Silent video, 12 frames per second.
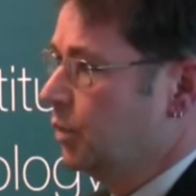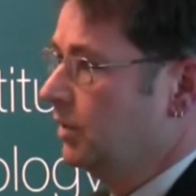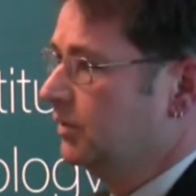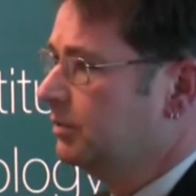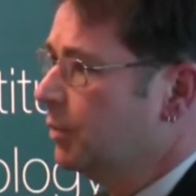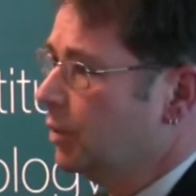
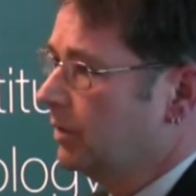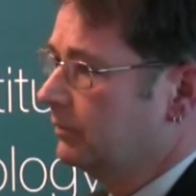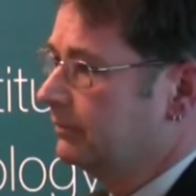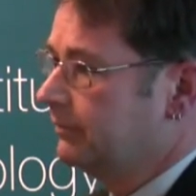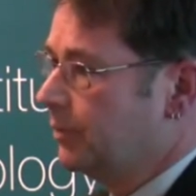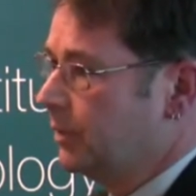was more than
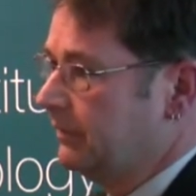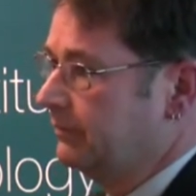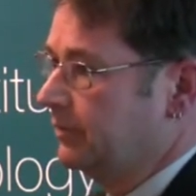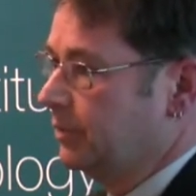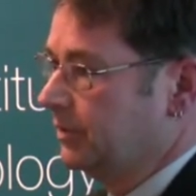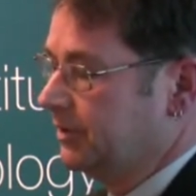
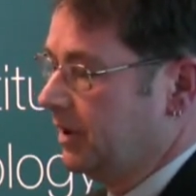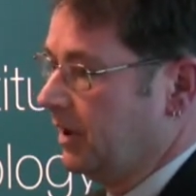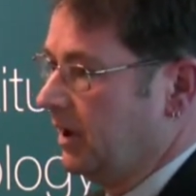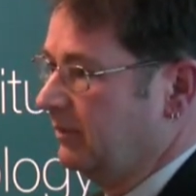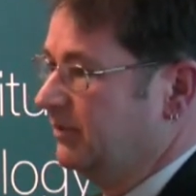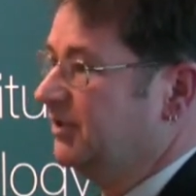44
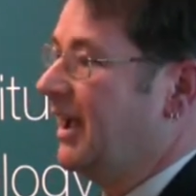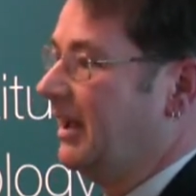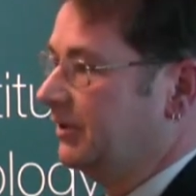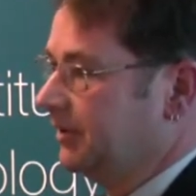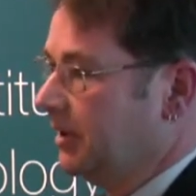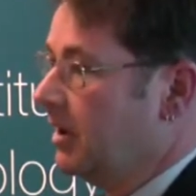times
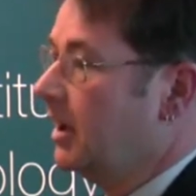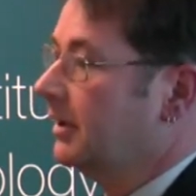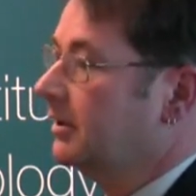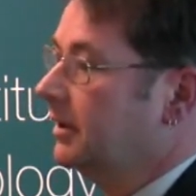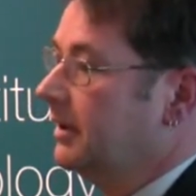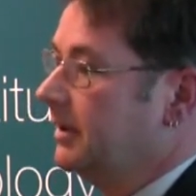as
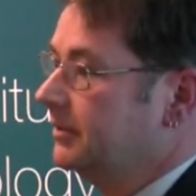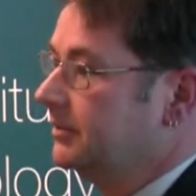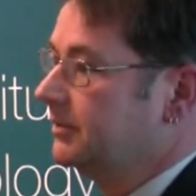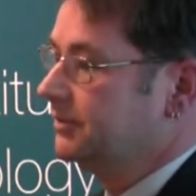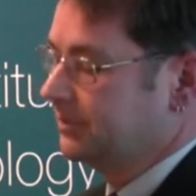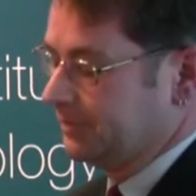likely
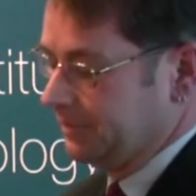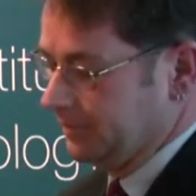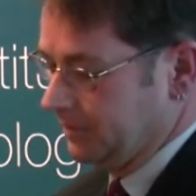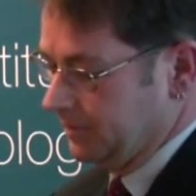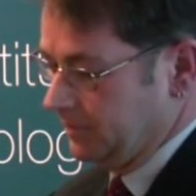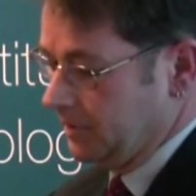
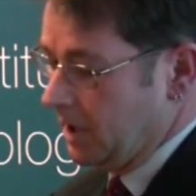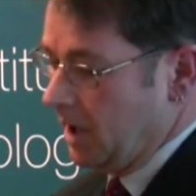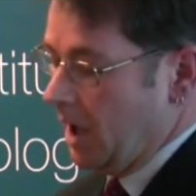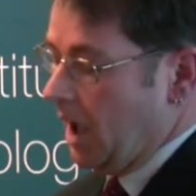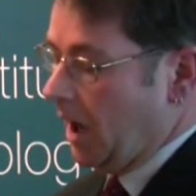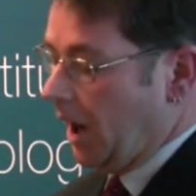to
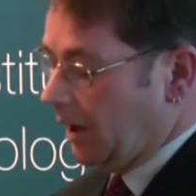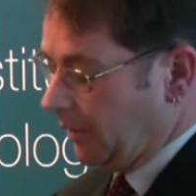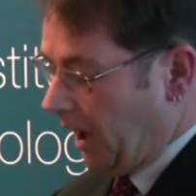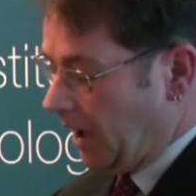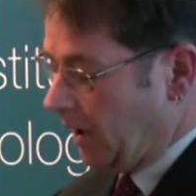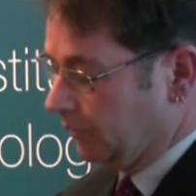
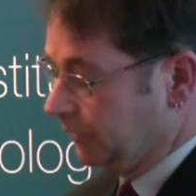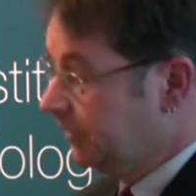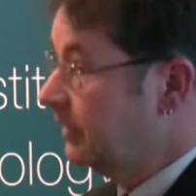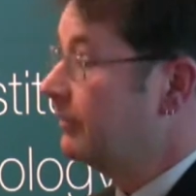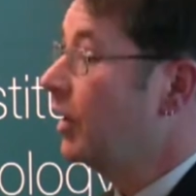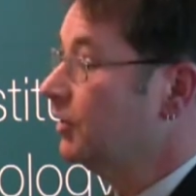
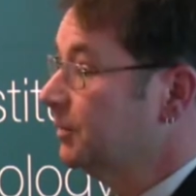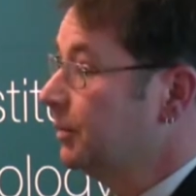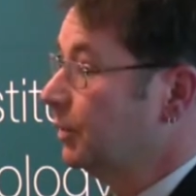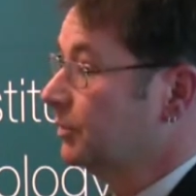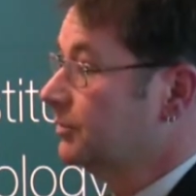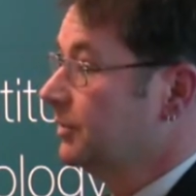receive
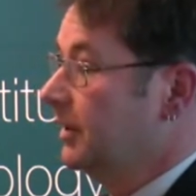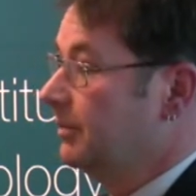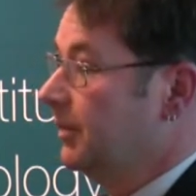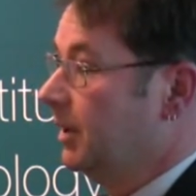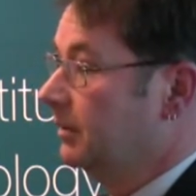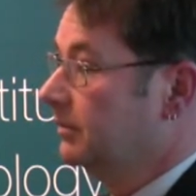hospital
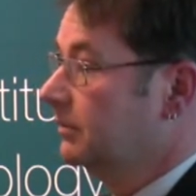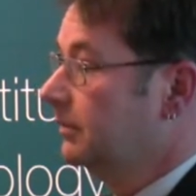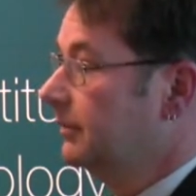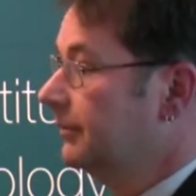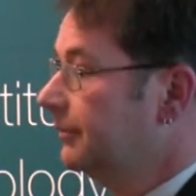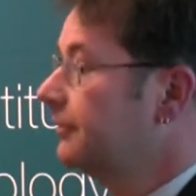treatment
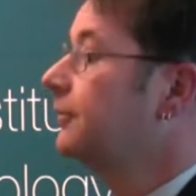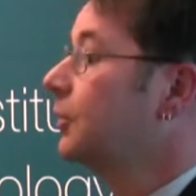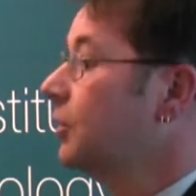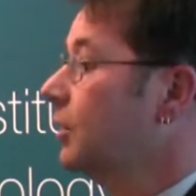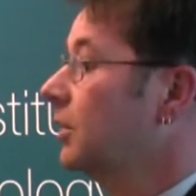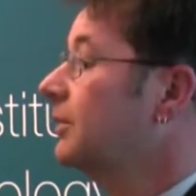
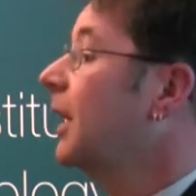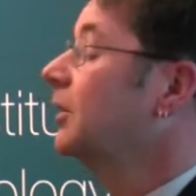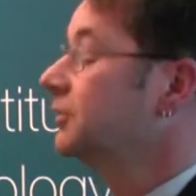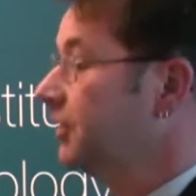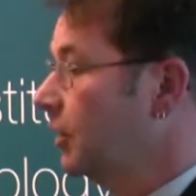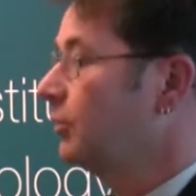for an
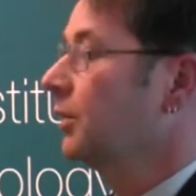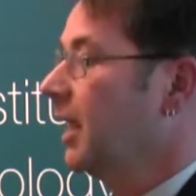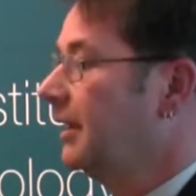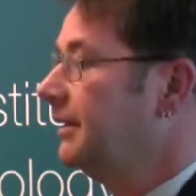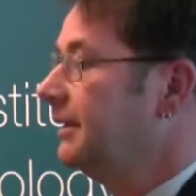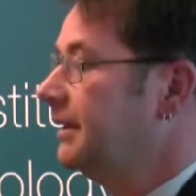
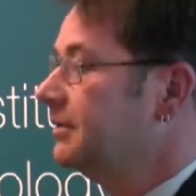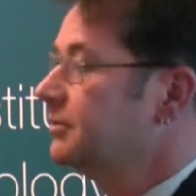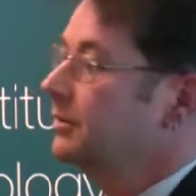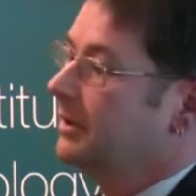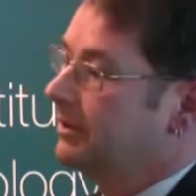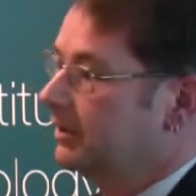assault-related
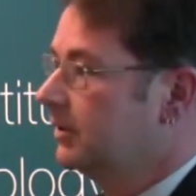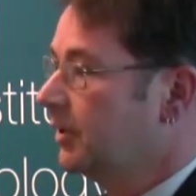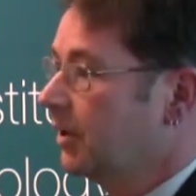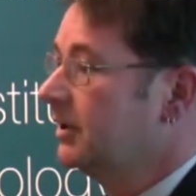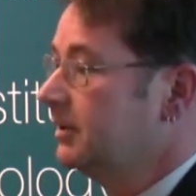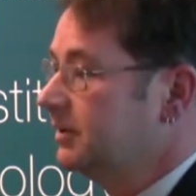injury than a
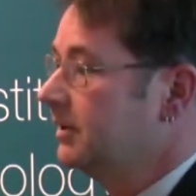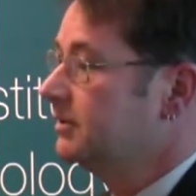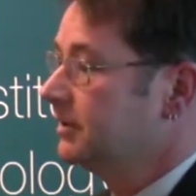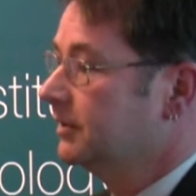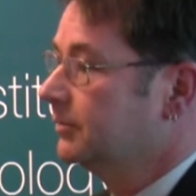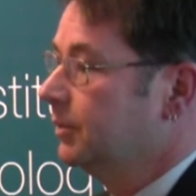
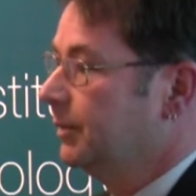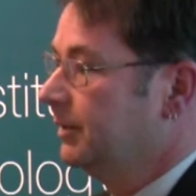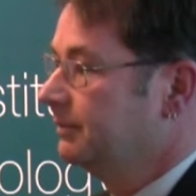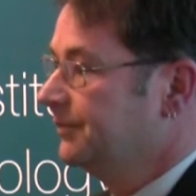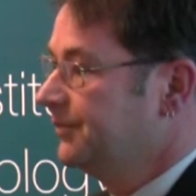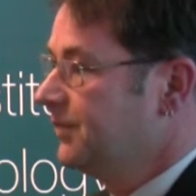non-Indigenous woman.
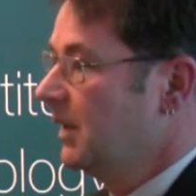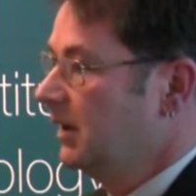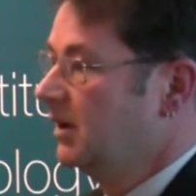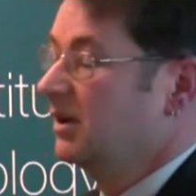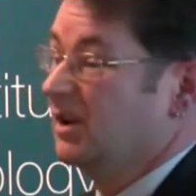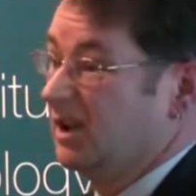
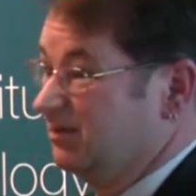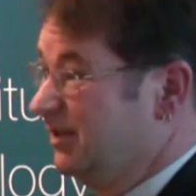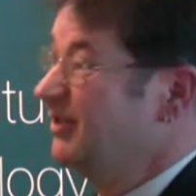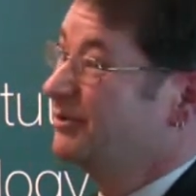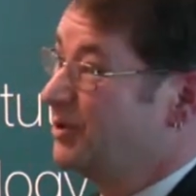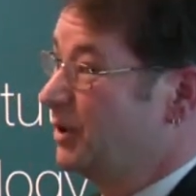
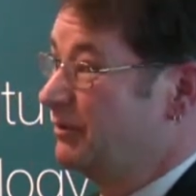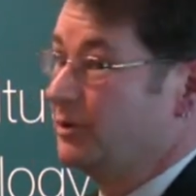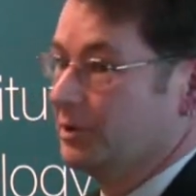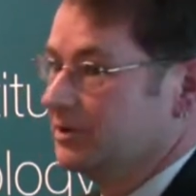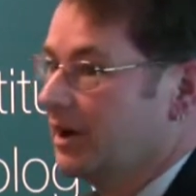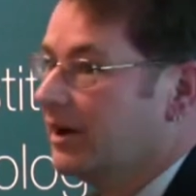So
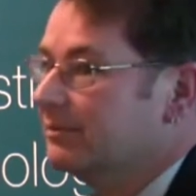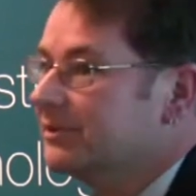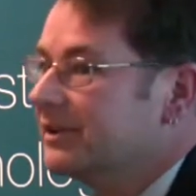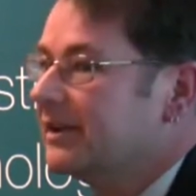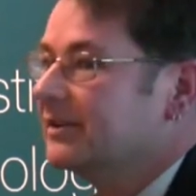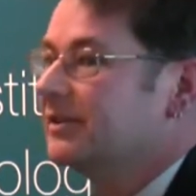44
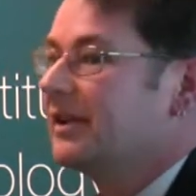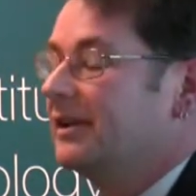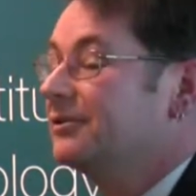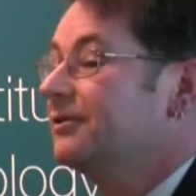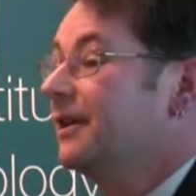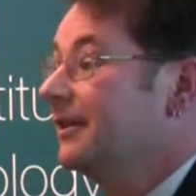times
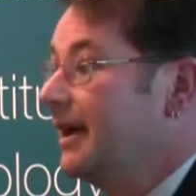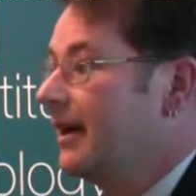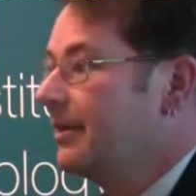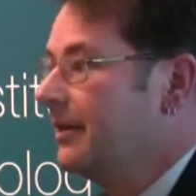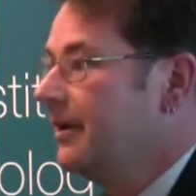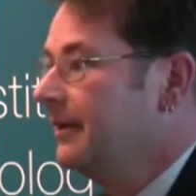is fairly
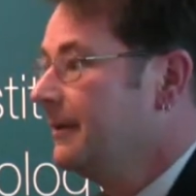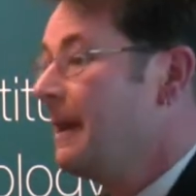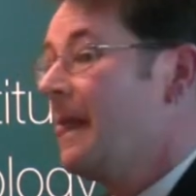out there.